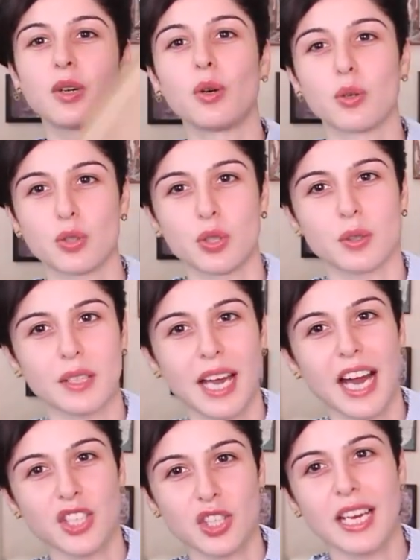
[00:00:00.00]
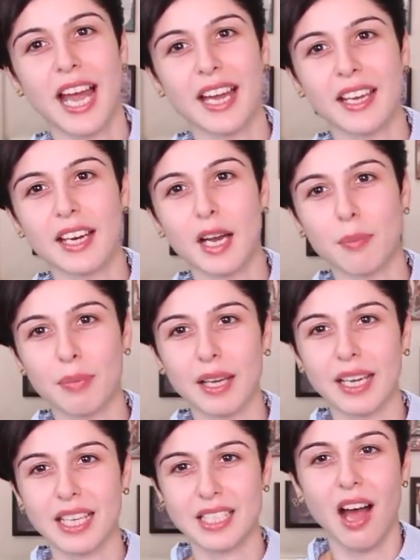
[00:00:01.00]
a hook, so you can actually hang it up
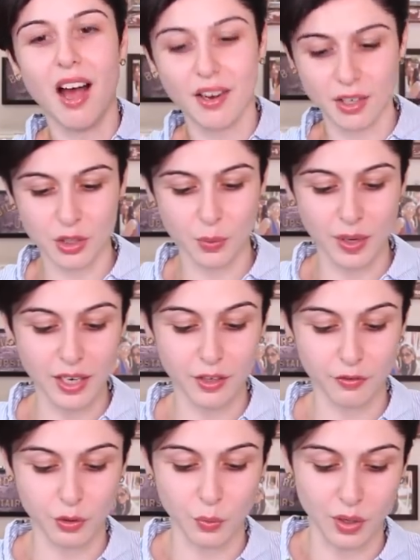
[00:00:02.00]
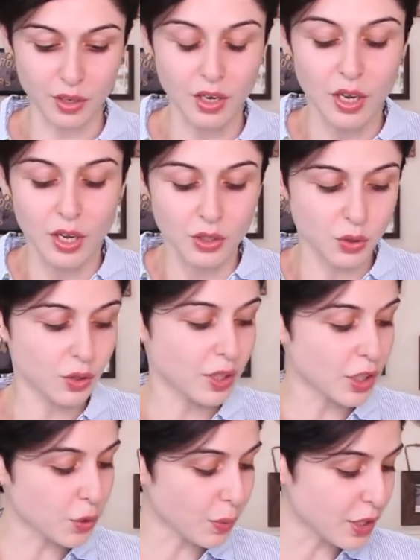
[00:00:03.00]
like as art as well if you want. So
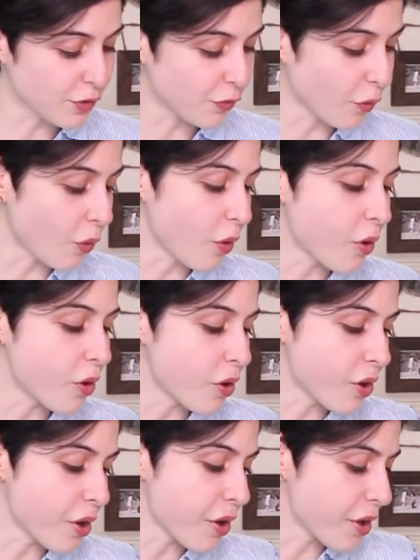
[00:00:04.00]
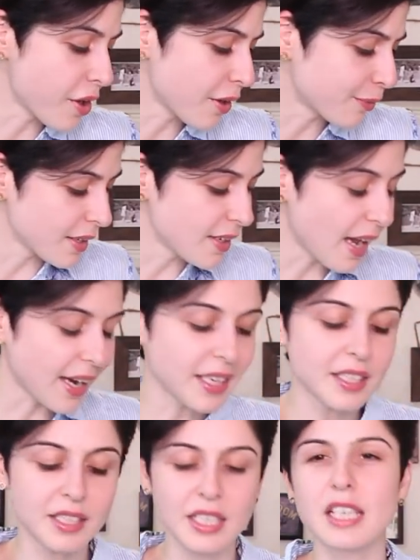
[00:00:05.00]
this was for
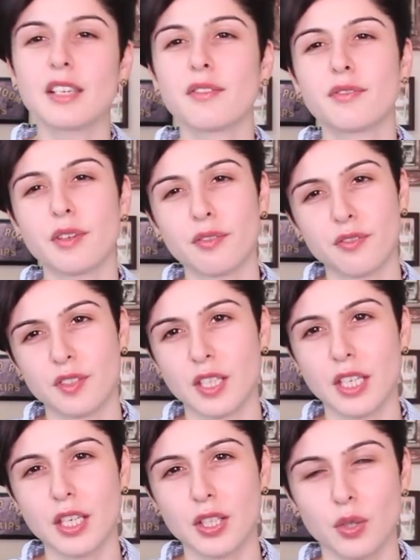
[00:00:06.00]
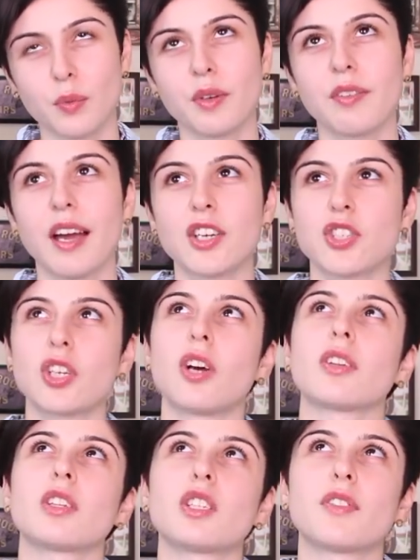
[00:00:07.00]
nineteen fifty, so we've actually
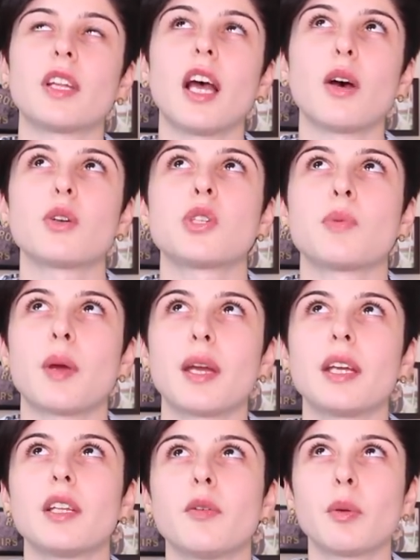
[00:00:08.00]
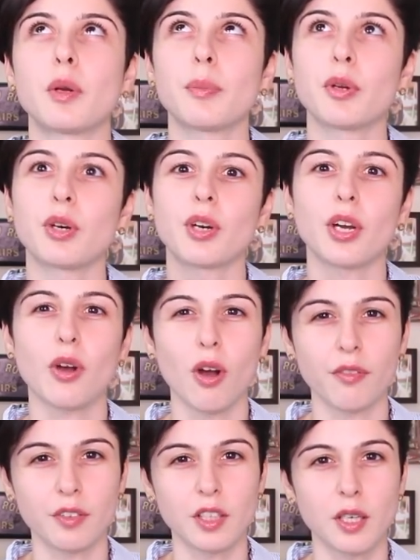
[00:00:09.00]
got this for the house where either we want to put it on our
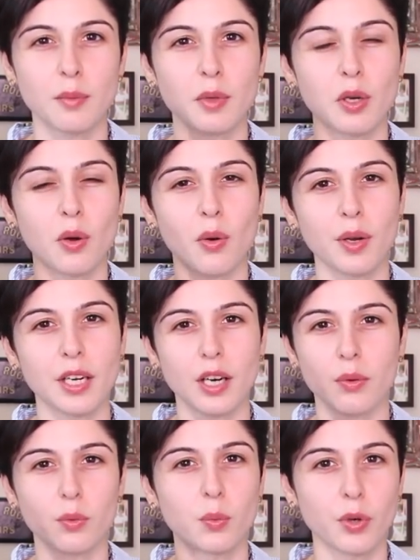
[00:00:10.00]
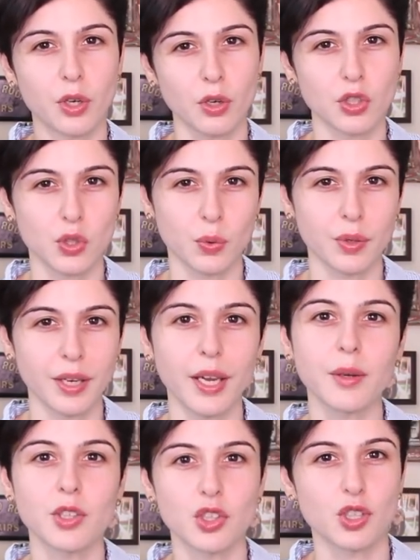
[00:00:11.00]
coffee table or in our room, we're not sure
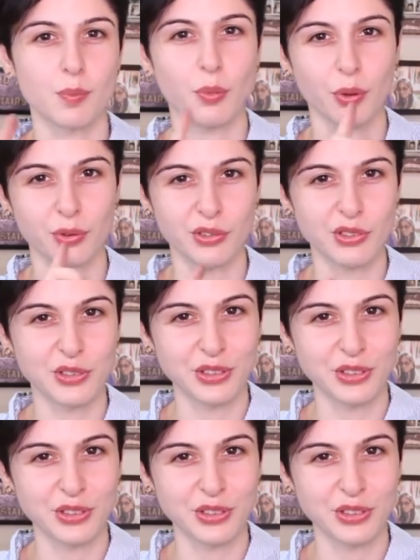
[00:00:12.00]
yet. Just bought this